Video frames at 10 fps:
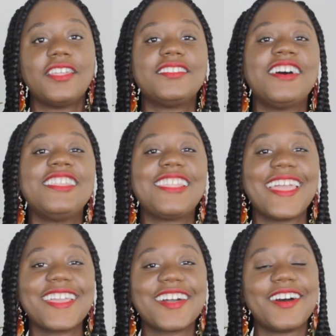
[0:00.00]
The
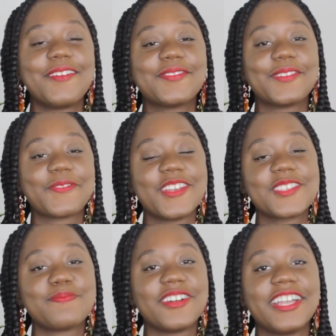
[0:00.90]
link of the
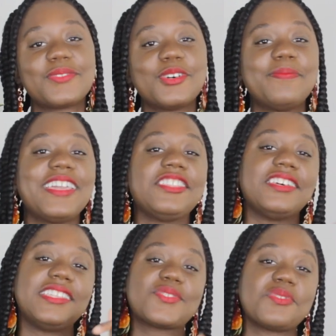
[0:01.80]
first part will be in the
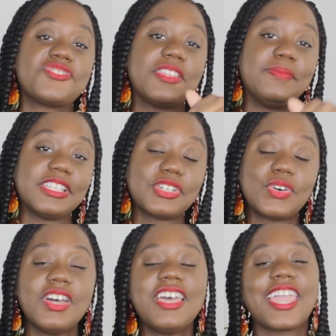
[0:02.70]
description below.